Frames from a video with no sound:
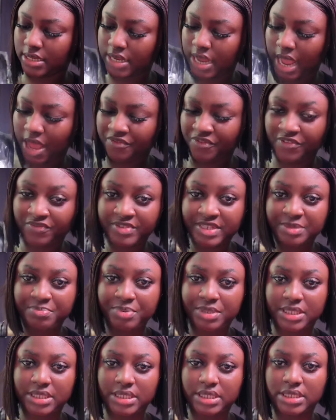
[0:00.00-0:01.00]
There are 50
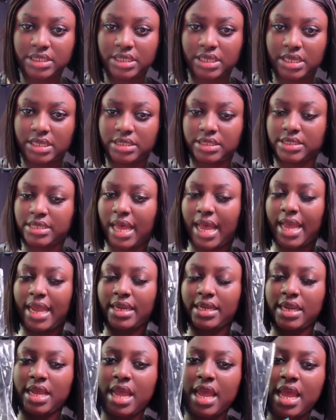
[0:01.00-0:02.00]
pieces
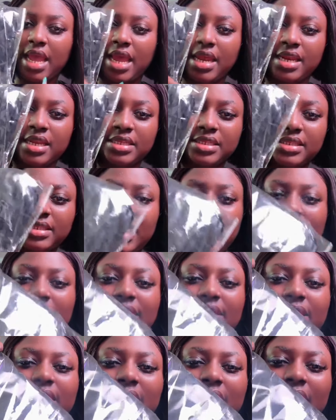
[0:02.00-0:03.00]
inside, and it's
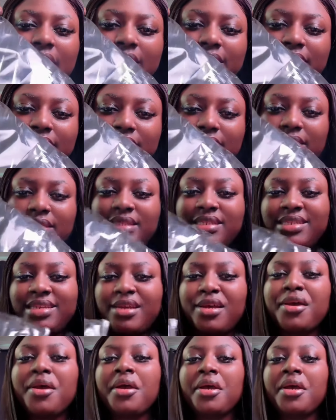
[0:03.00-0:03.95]
90 Ghana cedis.